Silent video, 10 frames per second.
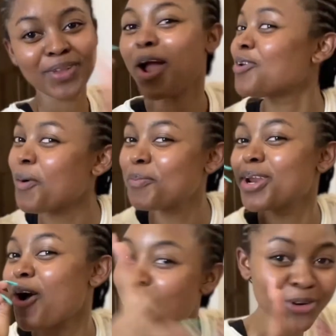Don't
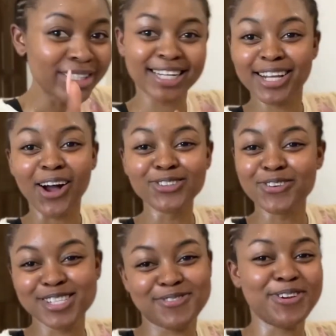be in a hurry to click out
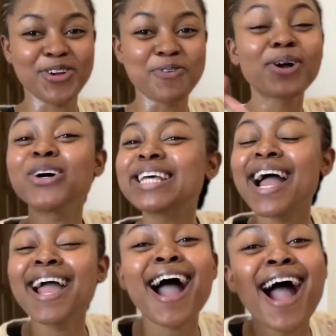of this video, because
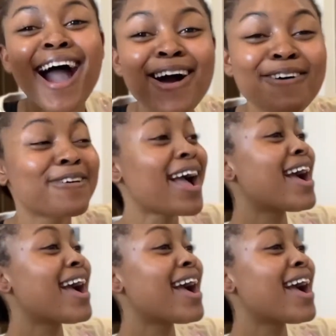I have